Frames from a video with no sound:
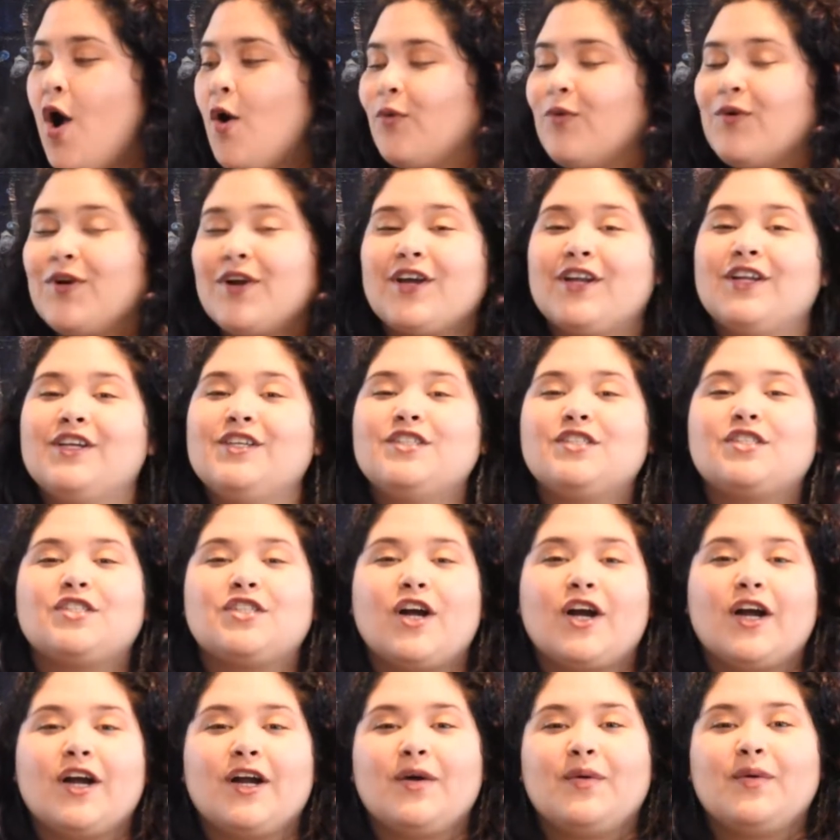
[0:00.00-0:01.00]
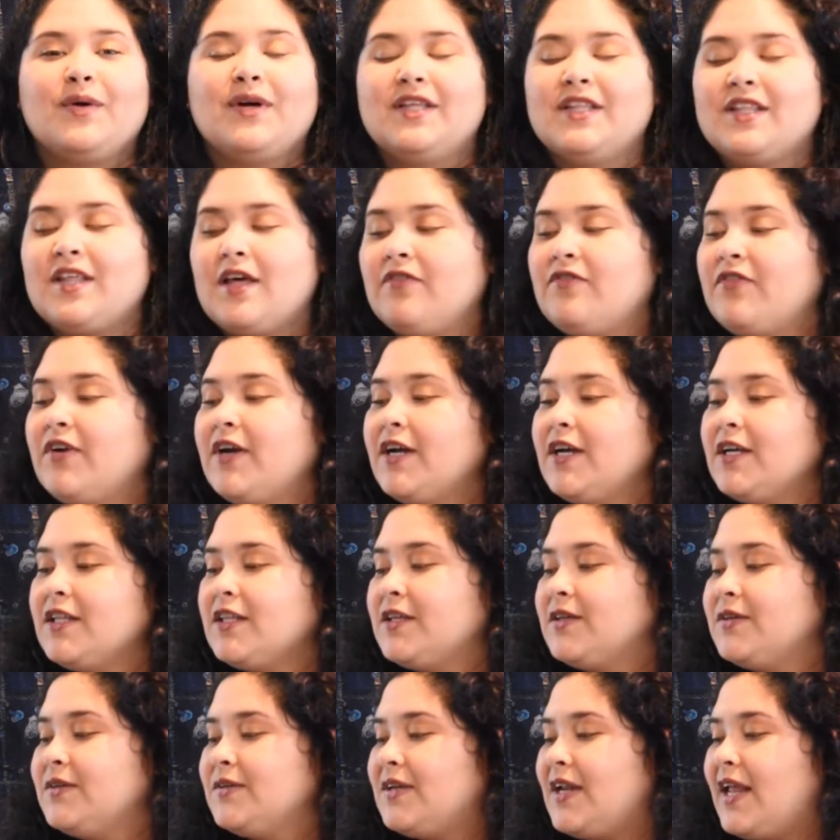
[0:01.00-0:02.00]
We're gonna start with a
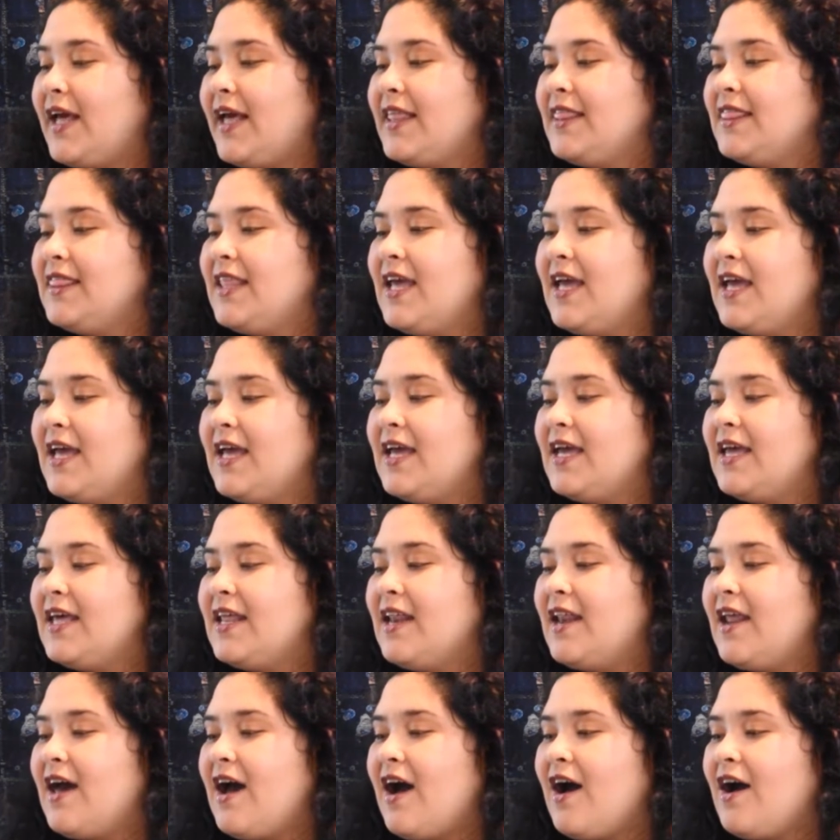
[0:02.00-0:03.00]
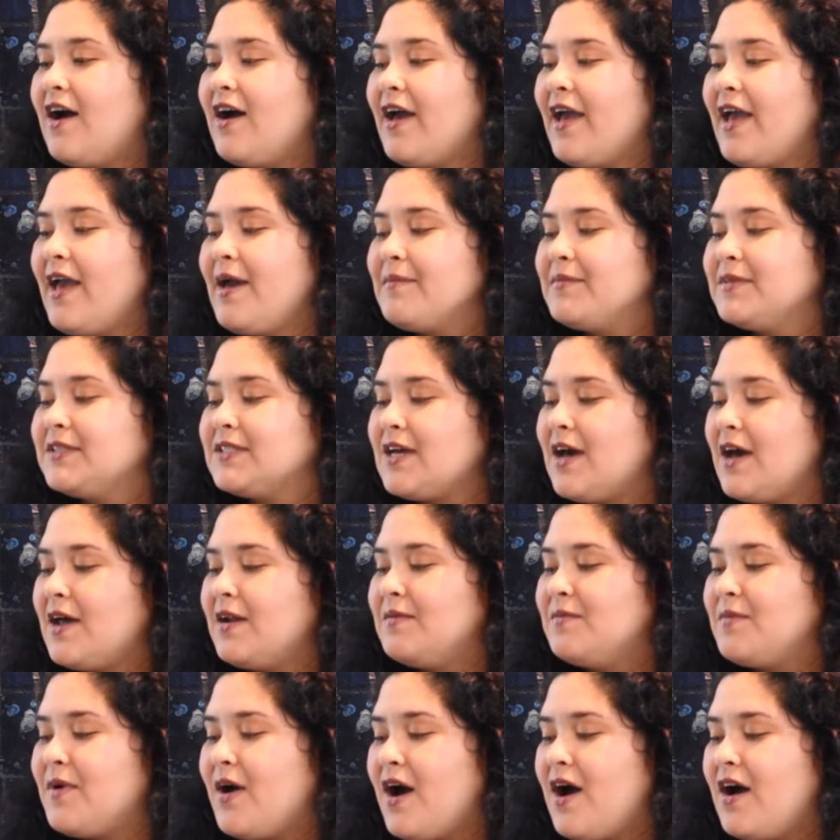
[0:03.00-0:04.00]
Fairyloot and then an
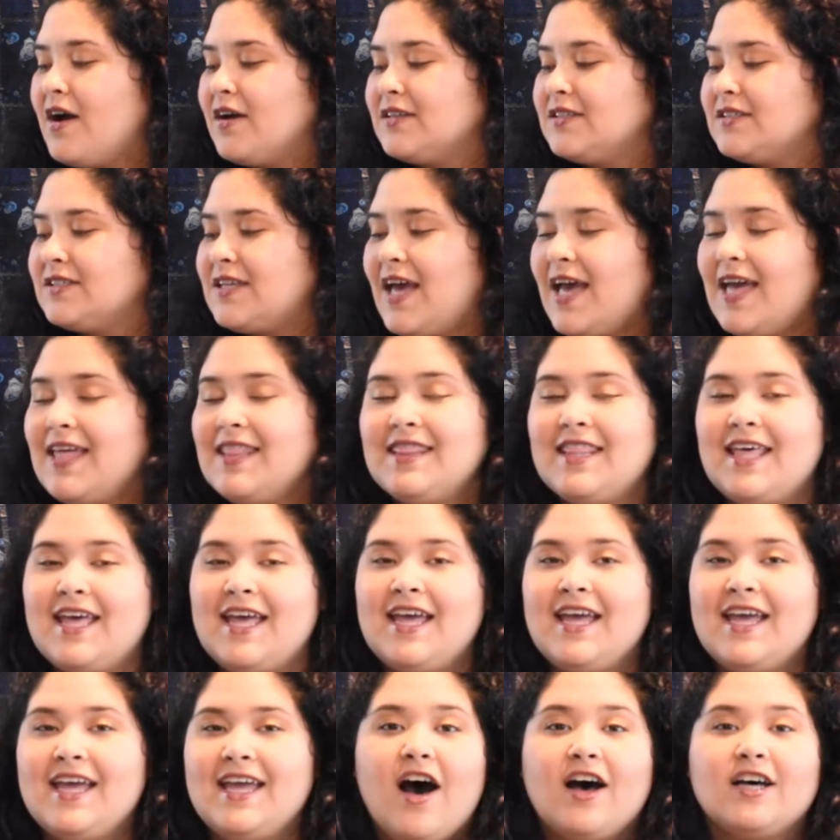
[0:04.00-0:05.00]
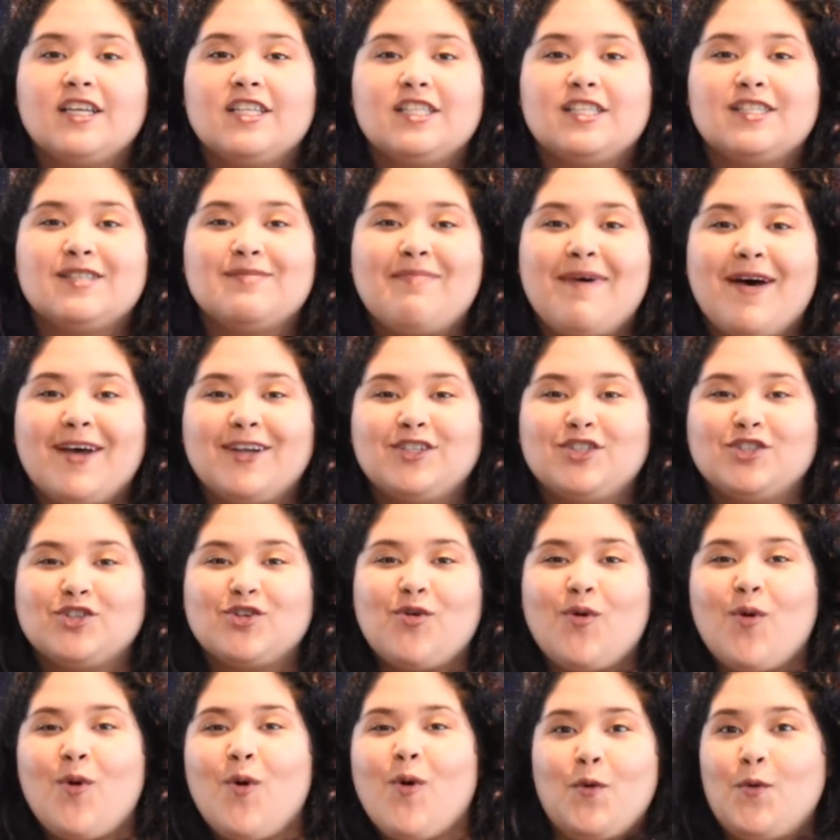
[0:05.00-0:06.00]
Amazon box and then a
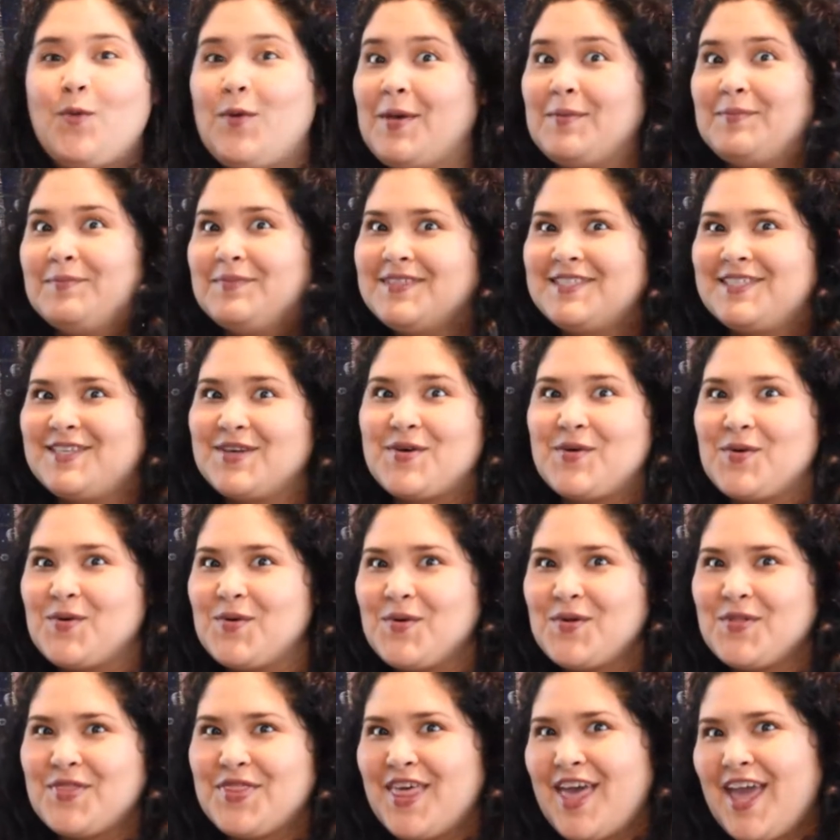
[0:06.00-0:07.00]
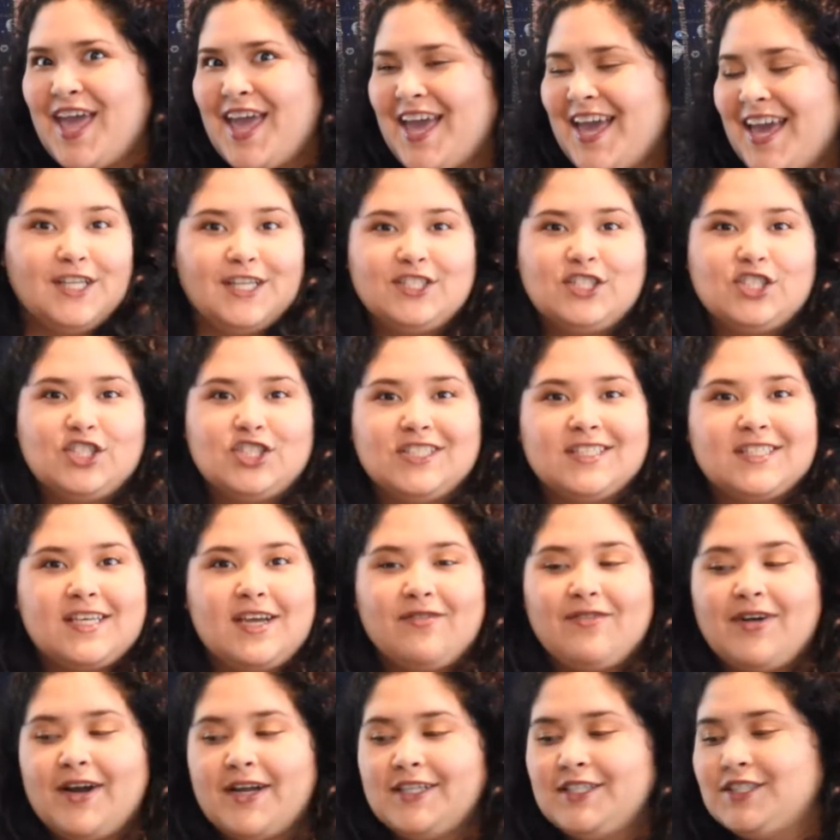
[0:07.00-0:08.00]
special whimsical thing. Let's just
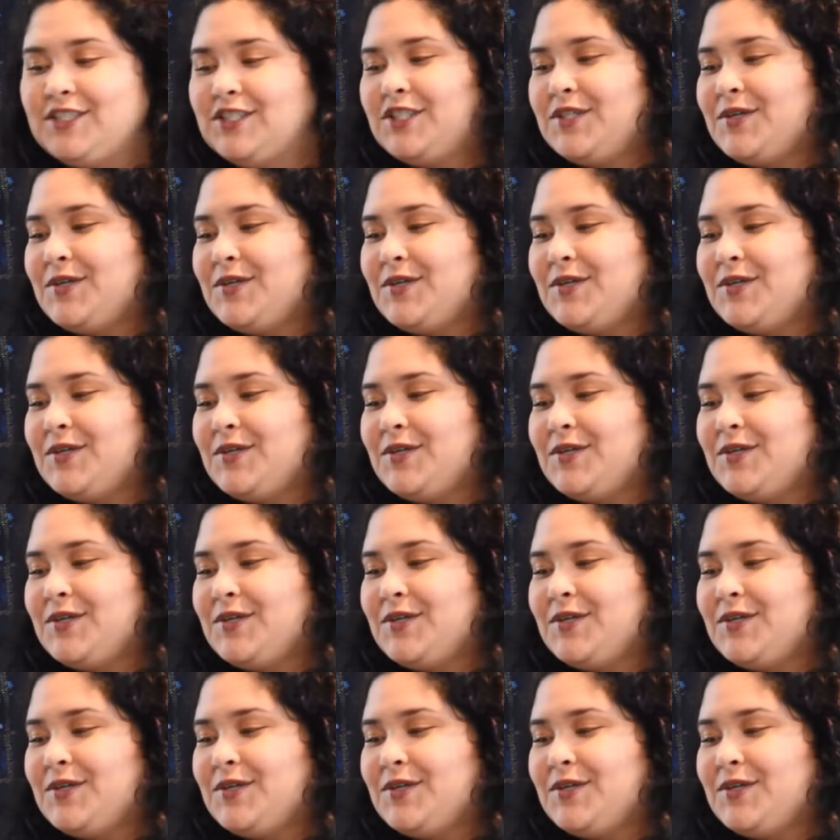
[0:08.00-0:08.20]
get right into